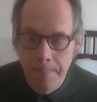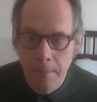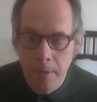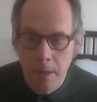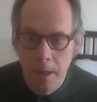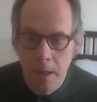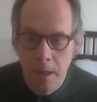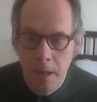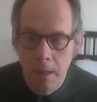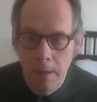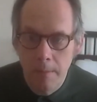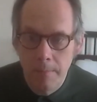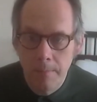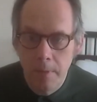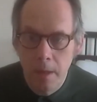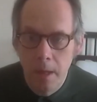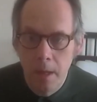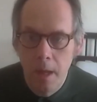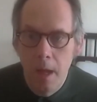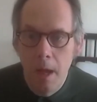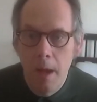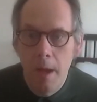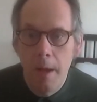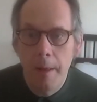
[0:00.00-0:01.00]

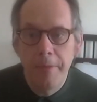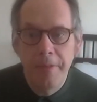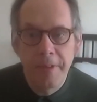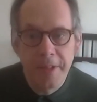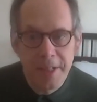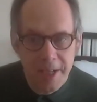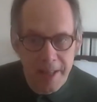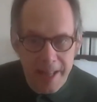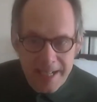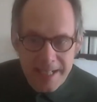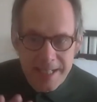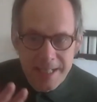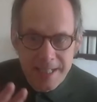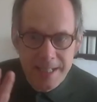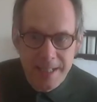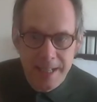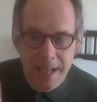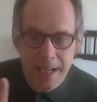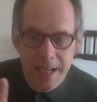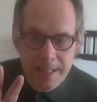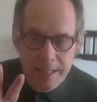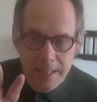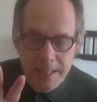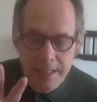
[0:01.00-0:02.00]
So that's
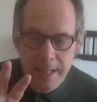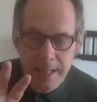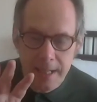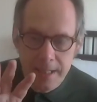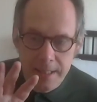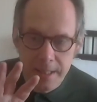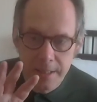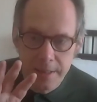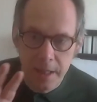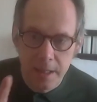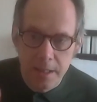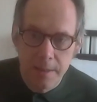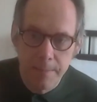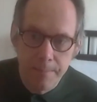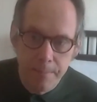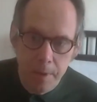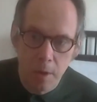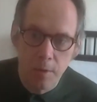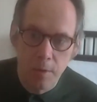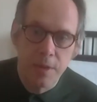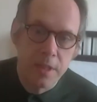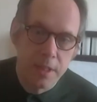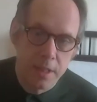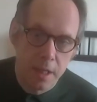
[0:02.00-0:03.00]
the nuts and
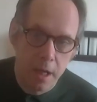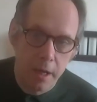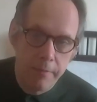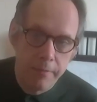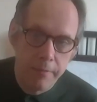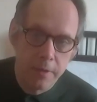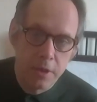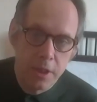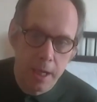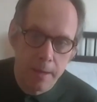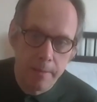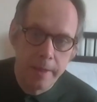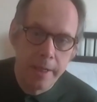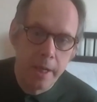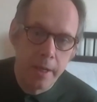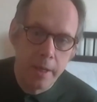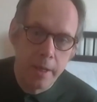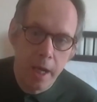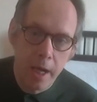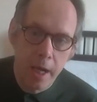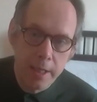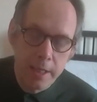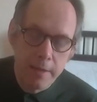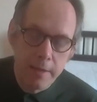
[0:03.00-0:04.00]
bolts stuff. The
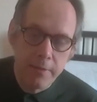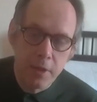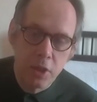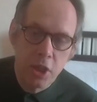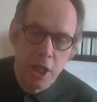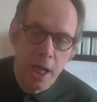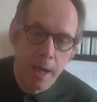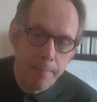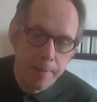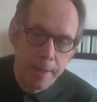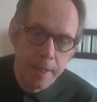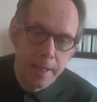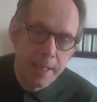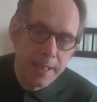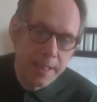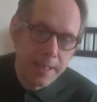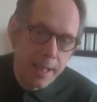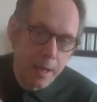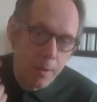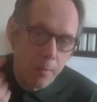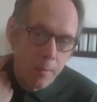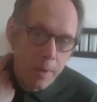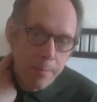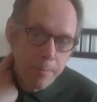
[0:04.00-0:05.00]
idea of a chaplain is
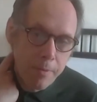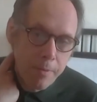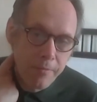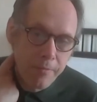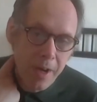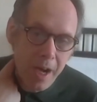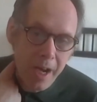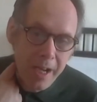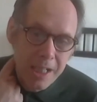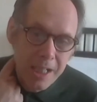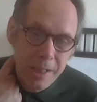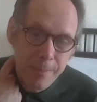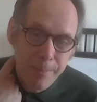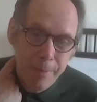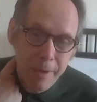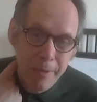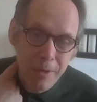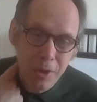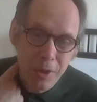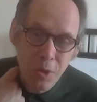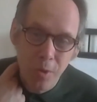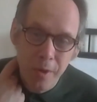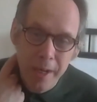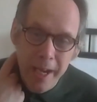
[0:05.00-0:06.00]
that we provide
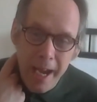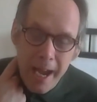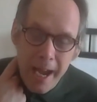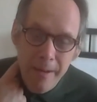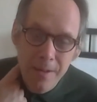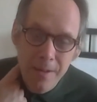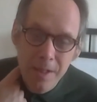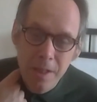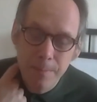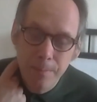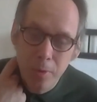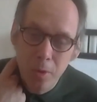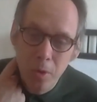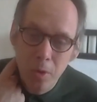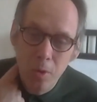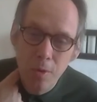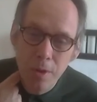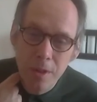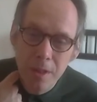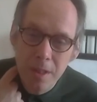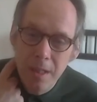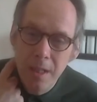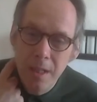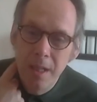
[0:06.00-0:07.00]
spiritual care and support,
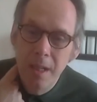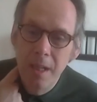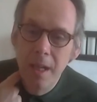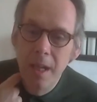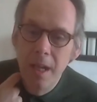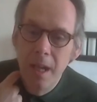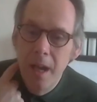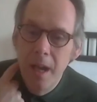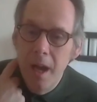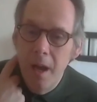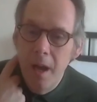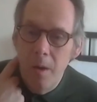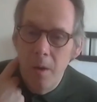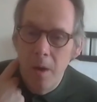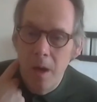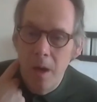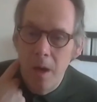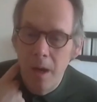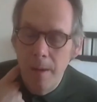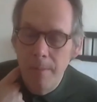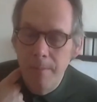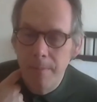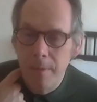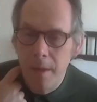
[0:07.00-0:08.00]

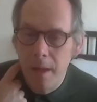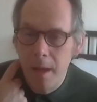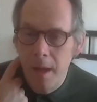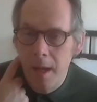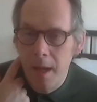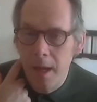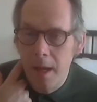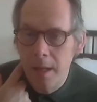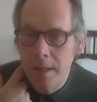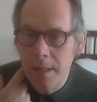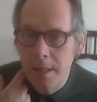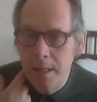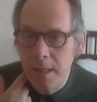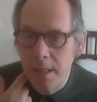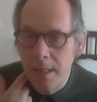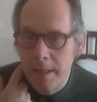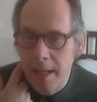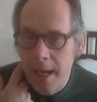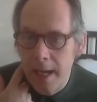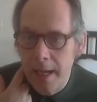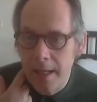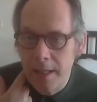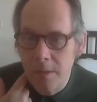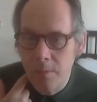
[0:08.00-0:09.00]
and
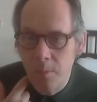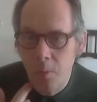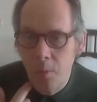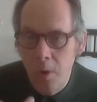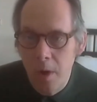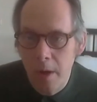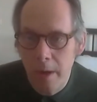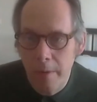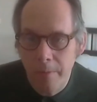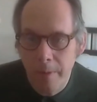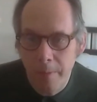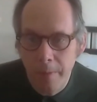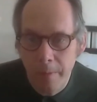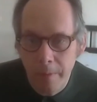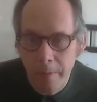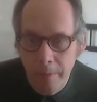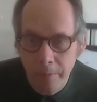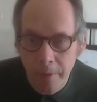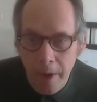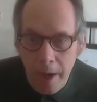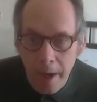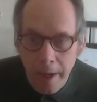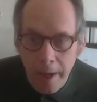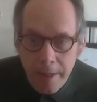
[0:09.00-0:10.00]
that work
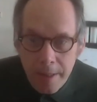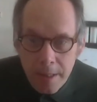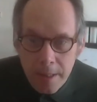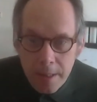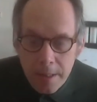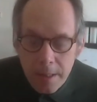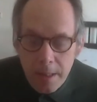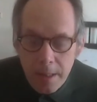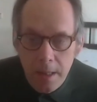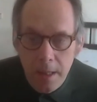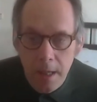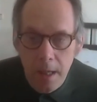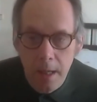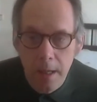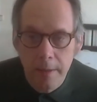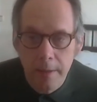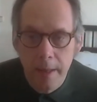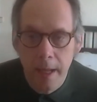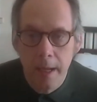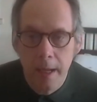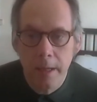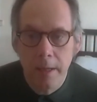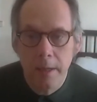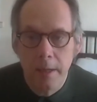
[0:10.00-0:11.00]

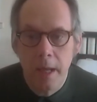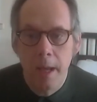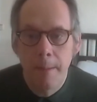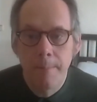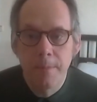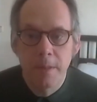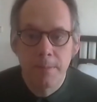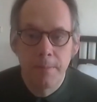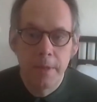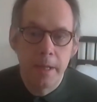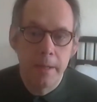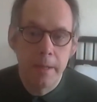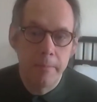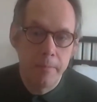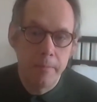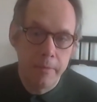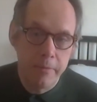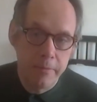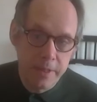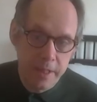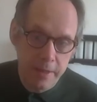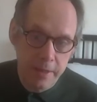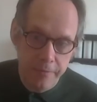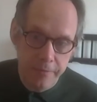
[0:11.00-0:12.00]
that comes from a number
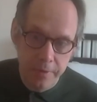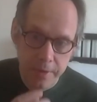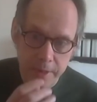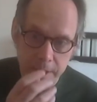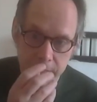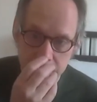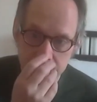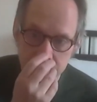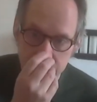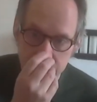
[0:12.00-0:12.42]
of different